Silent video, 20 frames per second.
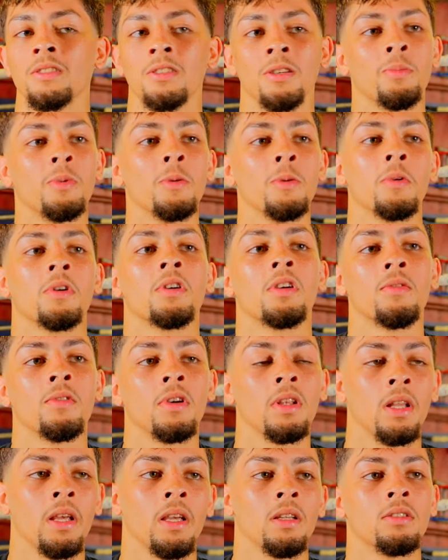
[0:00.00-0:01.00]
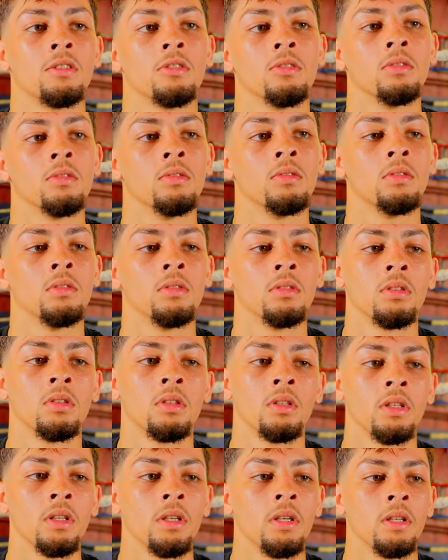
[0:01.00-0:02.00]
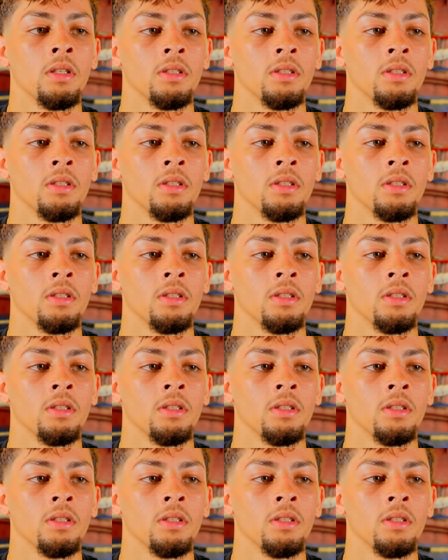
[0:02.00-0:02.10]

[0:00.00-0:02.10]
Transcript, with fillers: some people could relate to